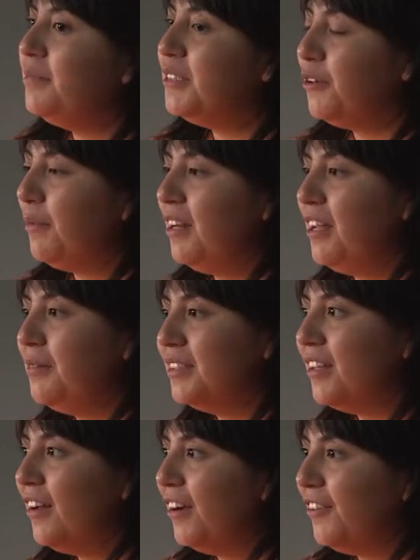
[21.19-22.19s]
So my name is
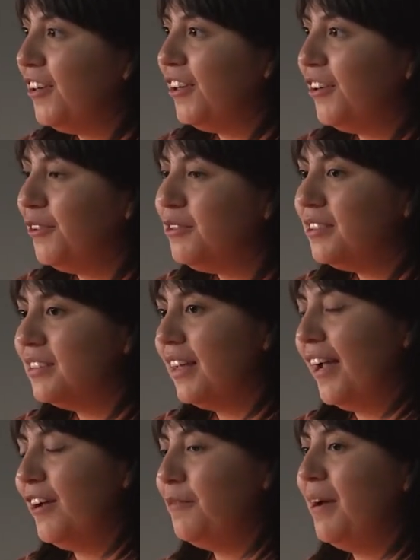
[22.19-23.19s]
Alejandra Cruz.
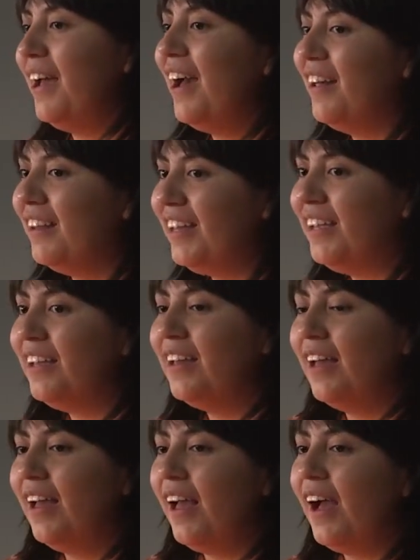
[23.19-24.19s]
I go by Ali.
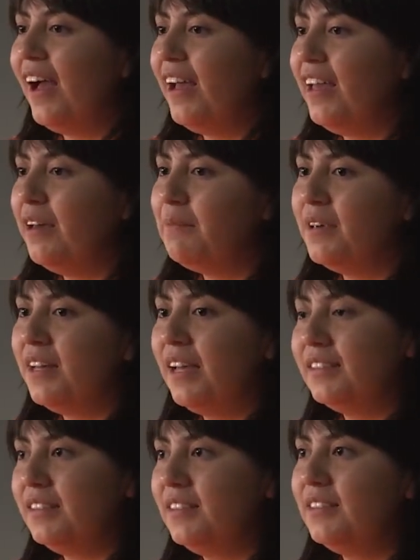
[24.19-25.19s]
I am a
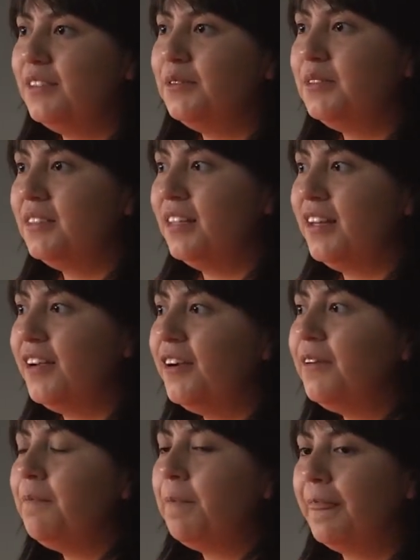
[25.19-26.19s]
SDSU
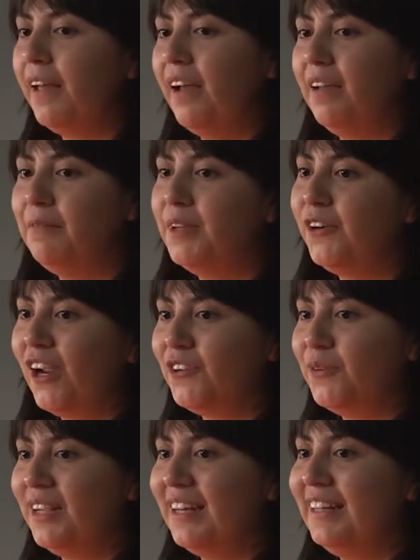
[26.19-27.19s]
senior. I'll be
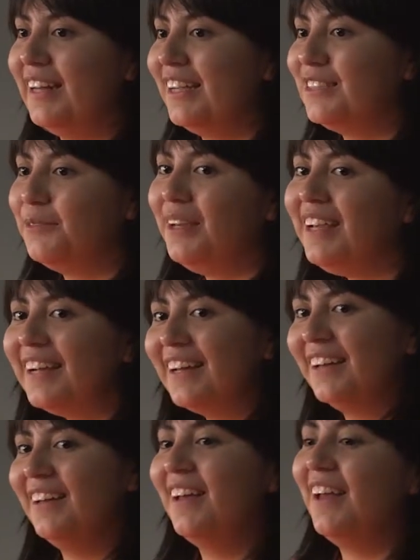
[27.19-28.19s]
graduating next
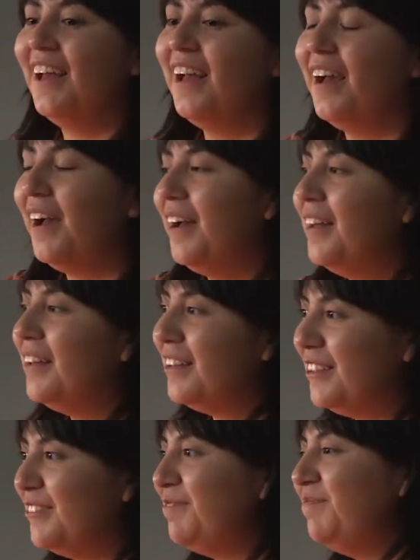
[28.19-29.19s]
week.
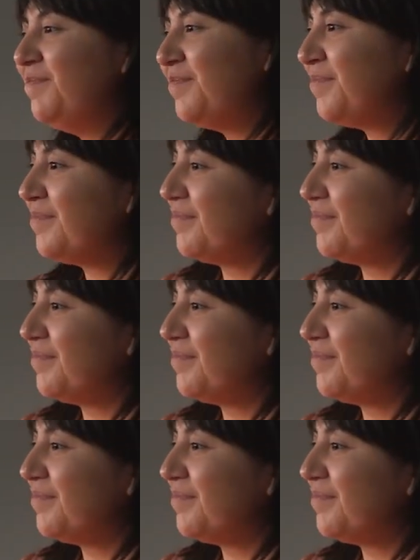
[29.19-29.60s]
And